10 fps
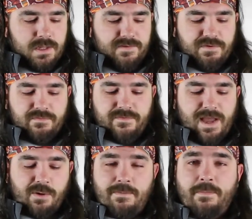If you
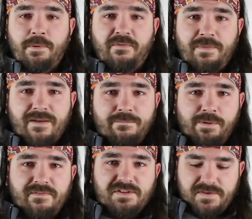kind of remember from that
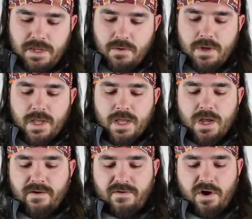previous video
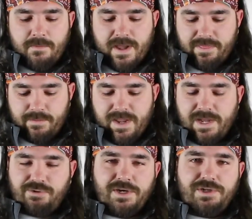of all my 3
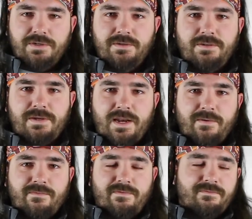hydration kind
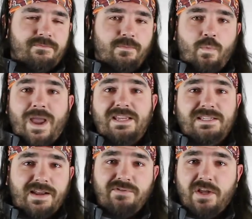of ways
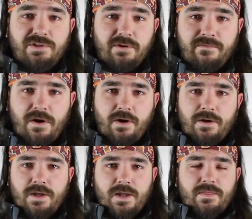that I've done so far,
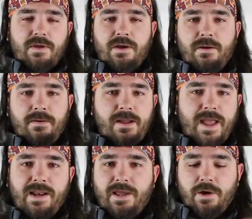the
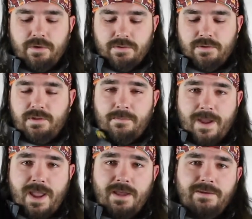handheld, the
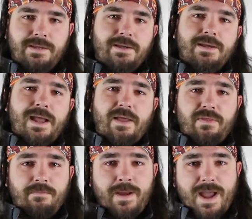band, and
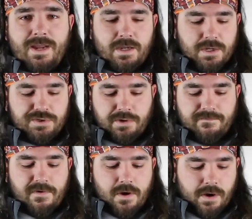the pack, so
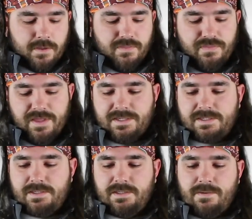far
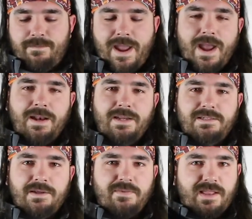the band is
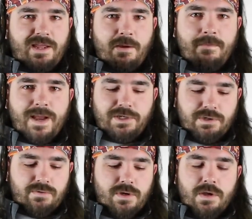something I come back
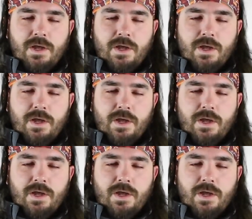to